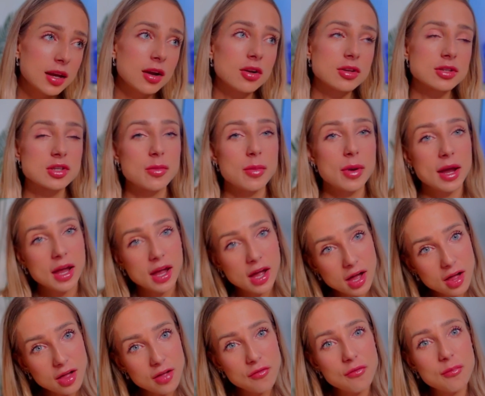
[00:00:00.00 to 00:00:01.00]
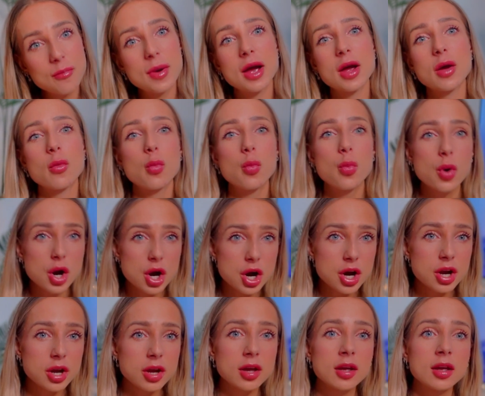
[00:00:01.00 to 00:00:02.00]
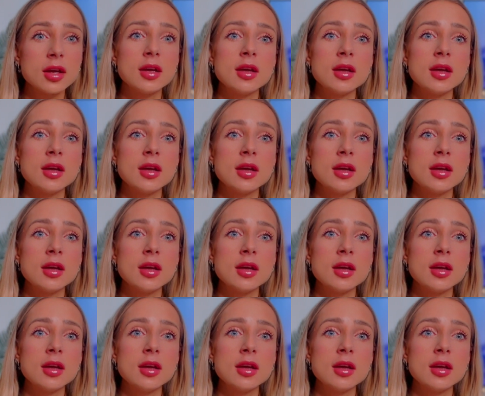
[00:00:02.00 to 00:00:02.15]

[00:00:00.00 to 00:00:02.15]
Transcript: also my health, my work,